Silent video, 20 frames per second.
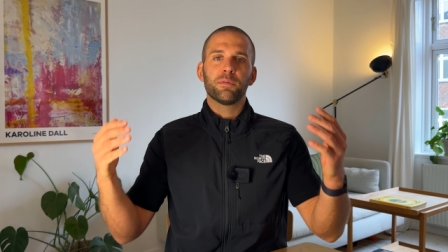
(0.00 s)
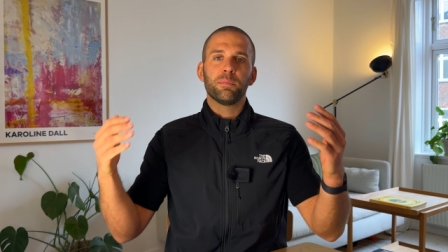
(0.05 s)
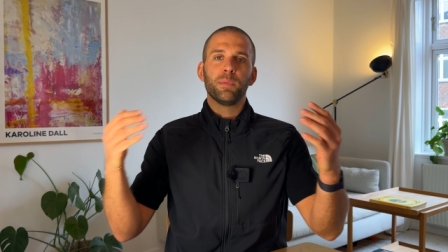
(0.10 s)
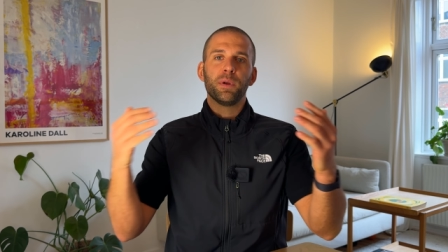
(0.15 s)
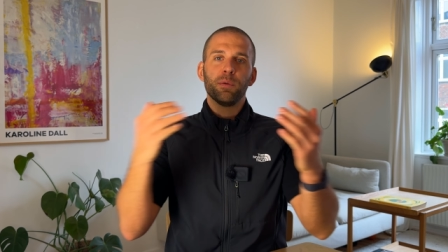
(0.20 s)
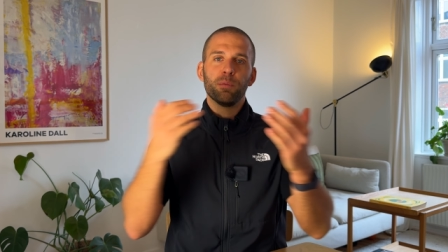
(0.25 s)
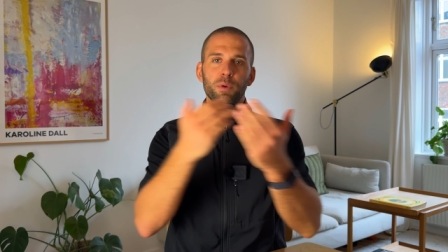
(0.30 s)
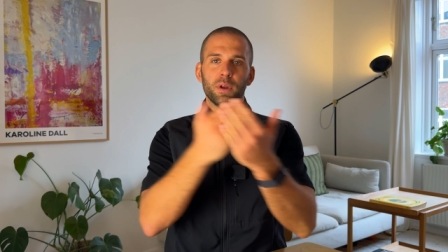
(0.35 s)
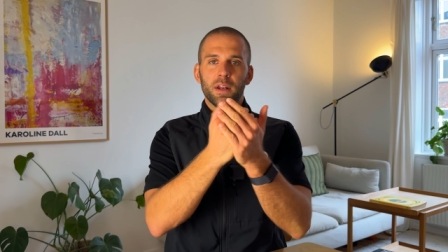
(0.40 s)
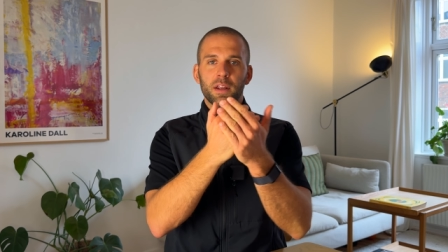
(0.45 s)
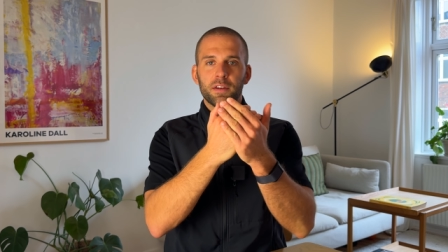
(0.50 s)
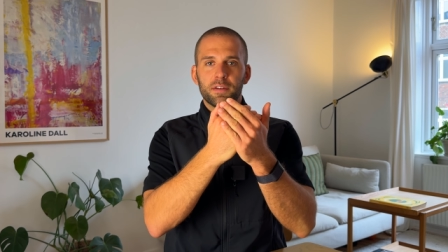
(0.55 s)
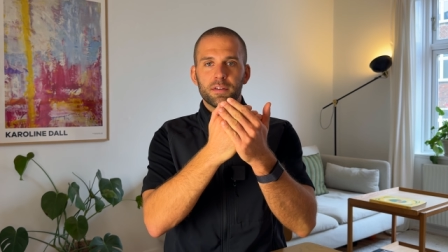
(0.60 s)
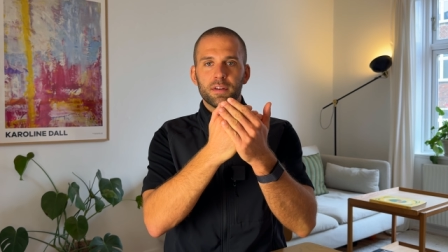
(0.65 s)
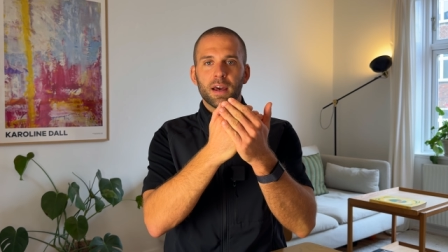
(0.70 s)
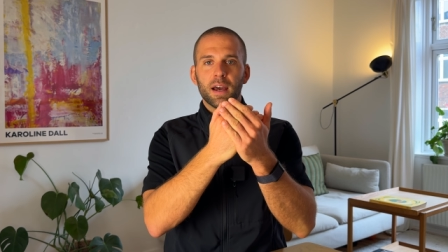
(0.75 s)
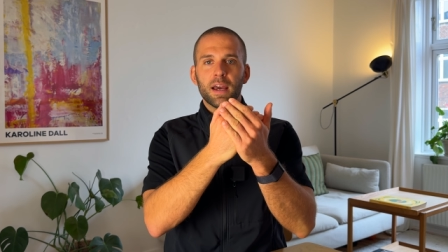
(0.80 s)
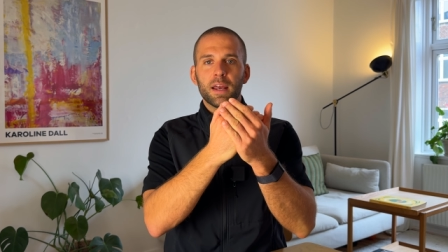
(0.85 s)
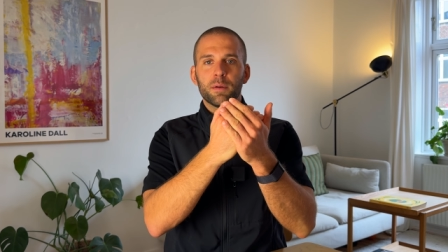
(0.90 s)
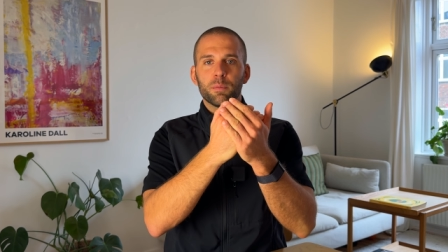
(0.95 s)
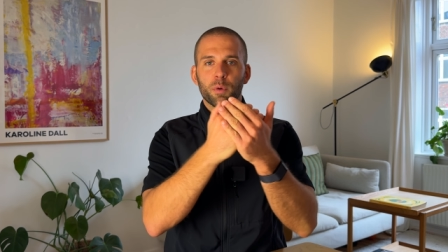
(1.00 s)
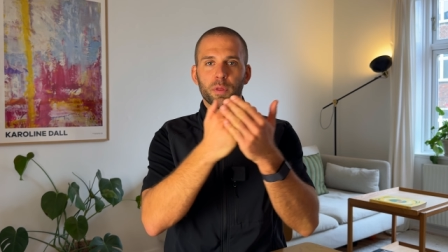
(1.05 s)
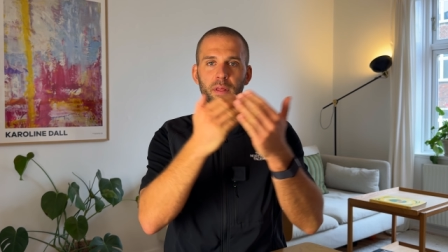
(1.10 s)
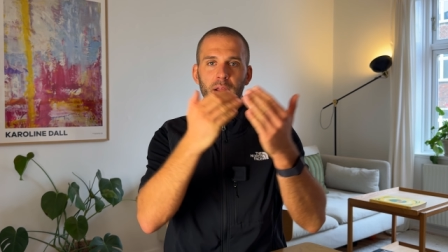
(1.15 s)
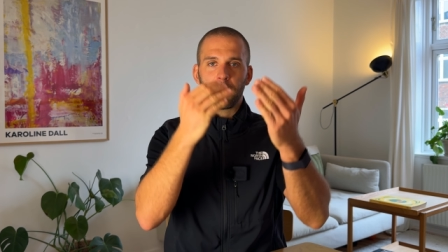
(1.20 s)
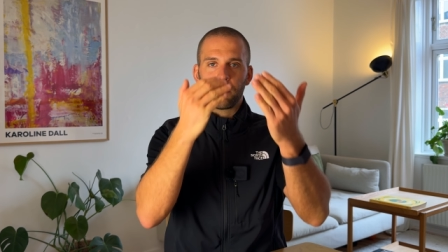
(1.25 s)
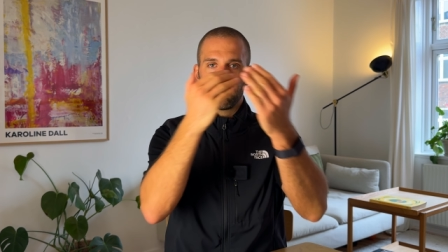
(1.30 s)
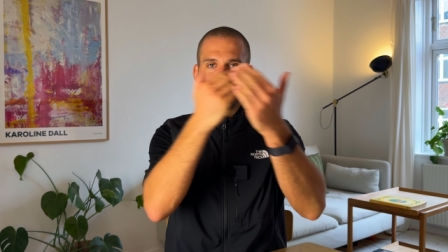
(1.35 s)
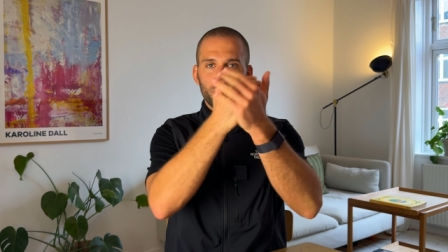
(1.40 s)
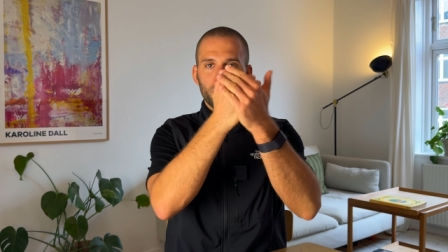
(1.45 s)
me really tight with
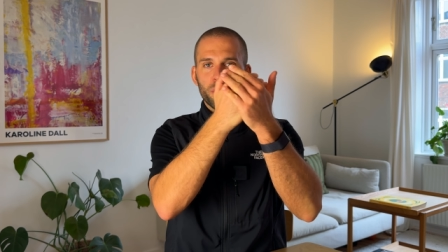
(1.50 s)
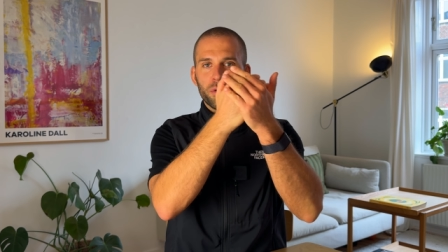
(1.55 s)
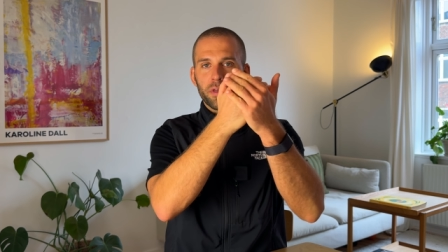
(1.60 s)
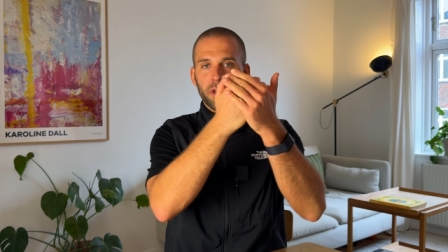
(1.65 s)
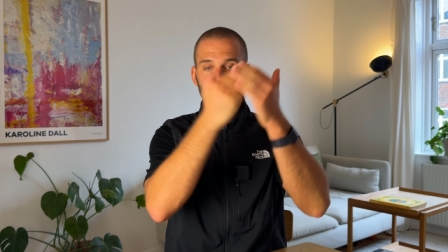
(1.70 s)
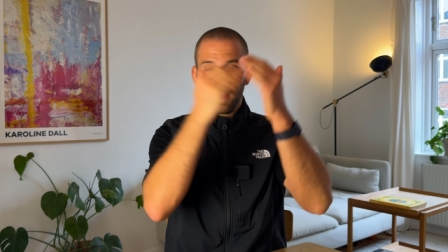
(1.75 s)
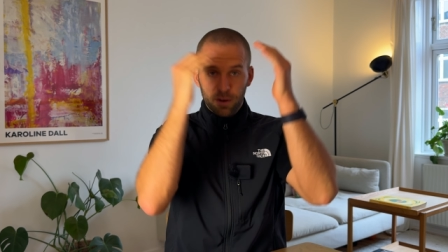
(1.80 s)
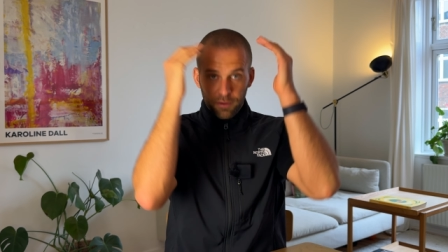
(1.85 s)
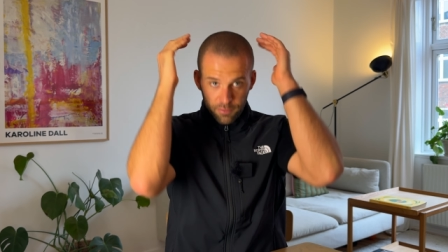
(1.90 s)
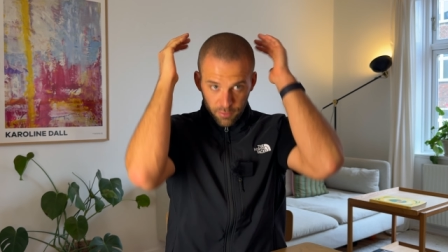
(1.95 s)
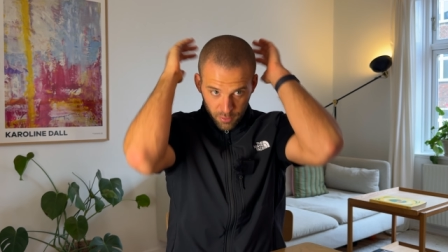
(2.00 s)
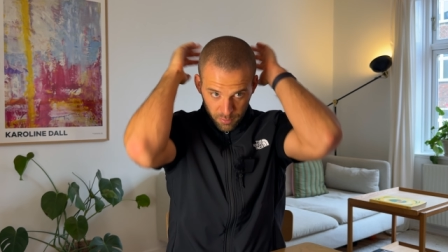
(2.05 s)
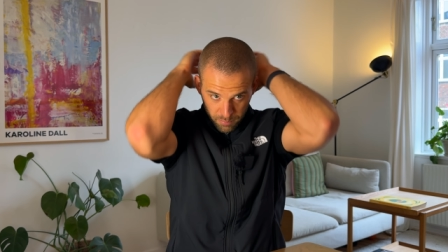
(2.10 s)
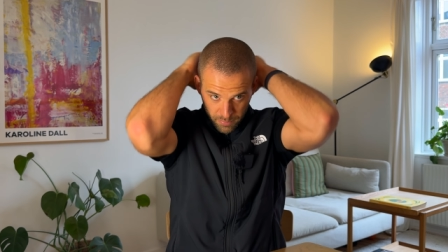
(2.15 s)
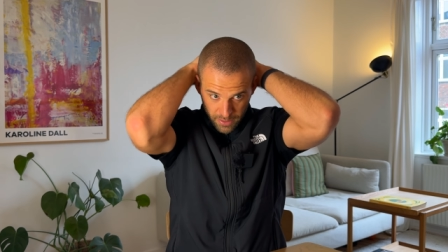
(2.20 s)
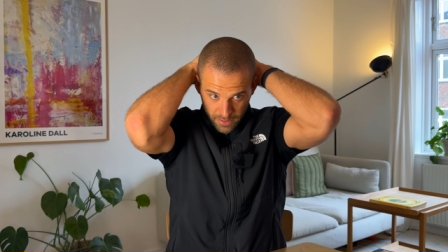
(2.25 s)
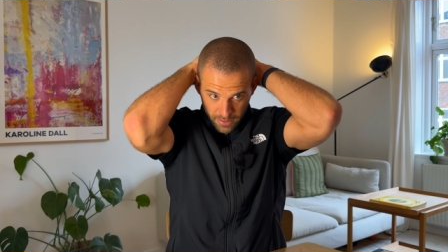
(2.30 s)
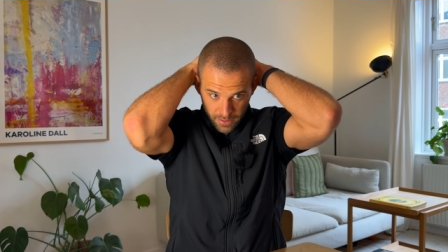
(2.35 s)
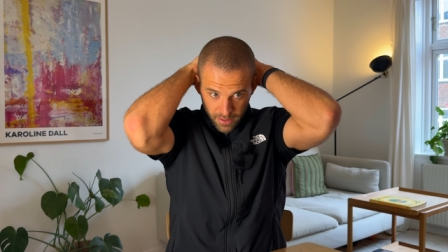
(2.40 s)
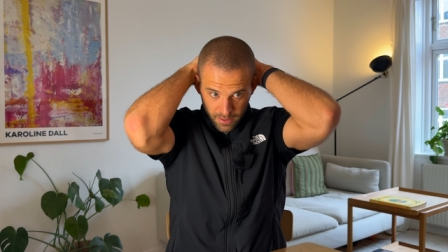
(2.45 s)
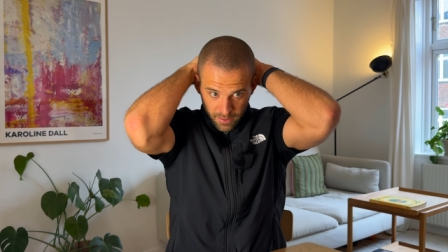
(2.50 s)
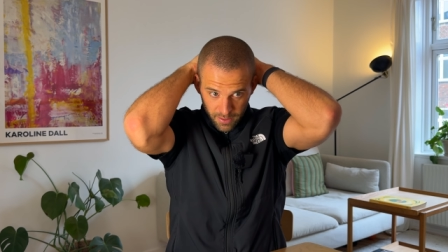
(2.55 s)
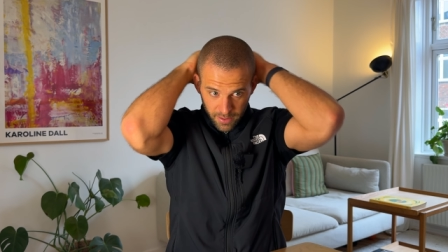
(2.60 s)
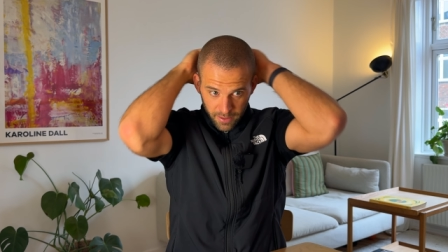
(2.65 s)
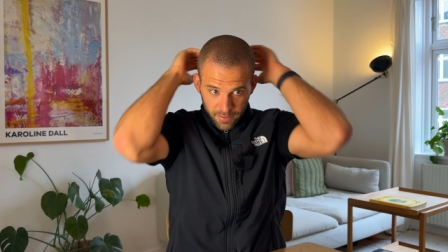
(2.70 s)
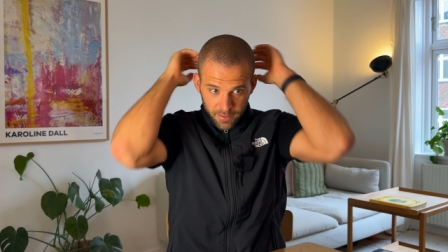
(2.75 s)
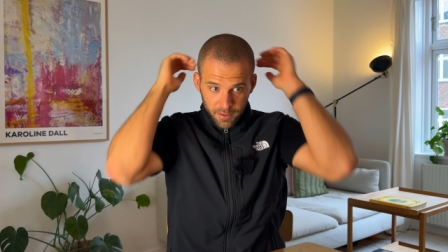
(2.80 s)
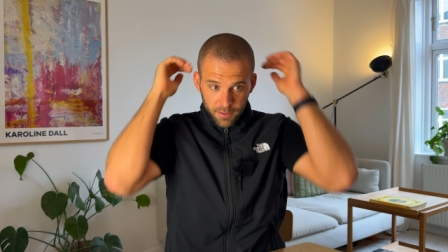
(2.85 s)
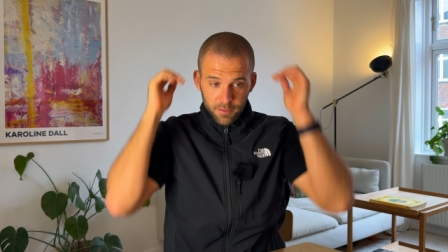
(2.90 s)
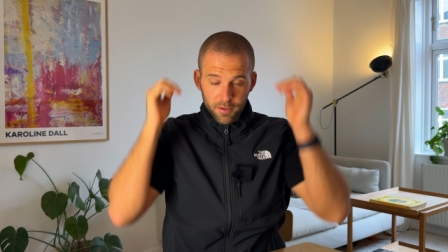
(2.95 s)
like both hands on my neck
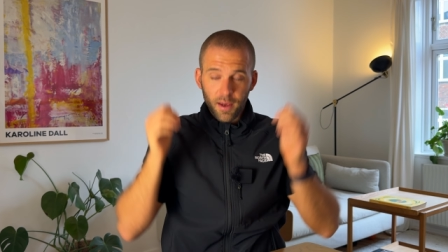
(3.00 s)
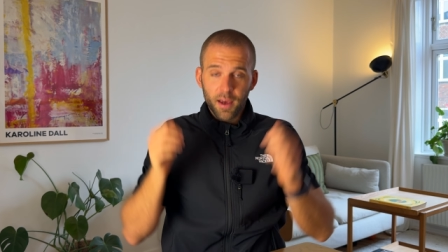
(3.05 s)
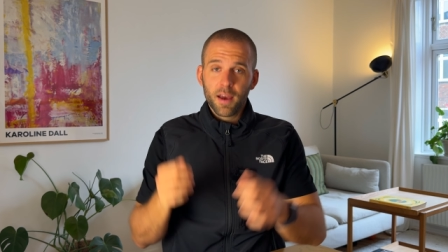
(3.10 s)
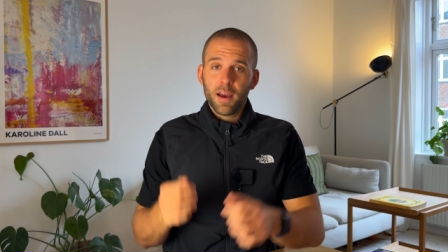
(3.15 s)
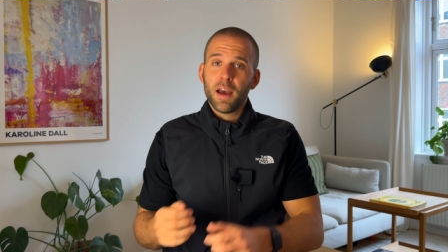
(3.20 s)
like this,